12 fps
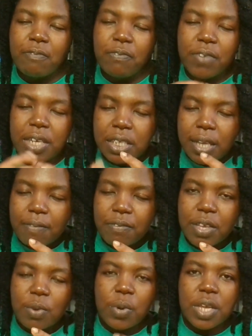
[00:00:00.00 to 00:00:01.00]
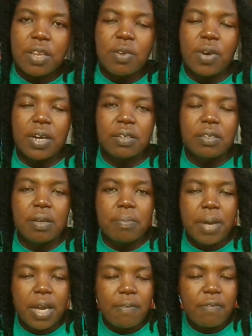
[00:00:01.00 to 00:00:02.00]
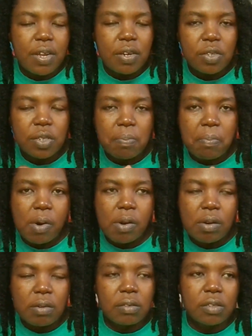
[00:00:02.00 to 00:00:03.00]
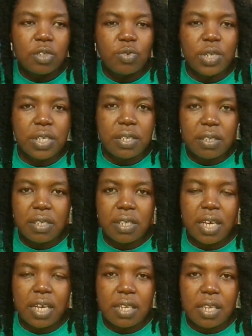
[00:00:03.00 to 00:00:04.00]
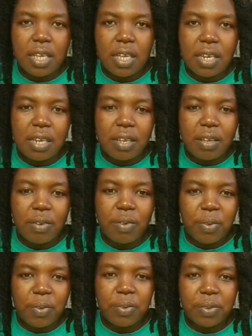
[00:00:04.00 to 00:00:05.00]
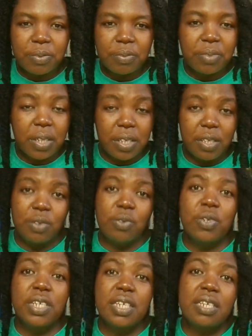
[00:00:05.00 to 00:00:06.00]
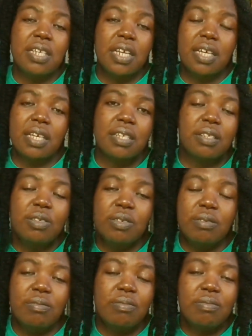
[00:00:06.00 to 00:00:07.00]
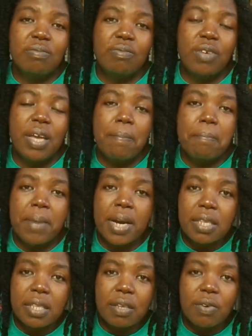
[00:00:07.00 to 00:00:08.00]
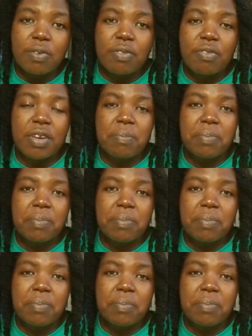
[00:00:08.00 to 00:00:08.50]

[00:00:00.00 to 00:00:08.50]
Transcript: Vis-a-vis when you actually make very small twists, and then you need like a month or 3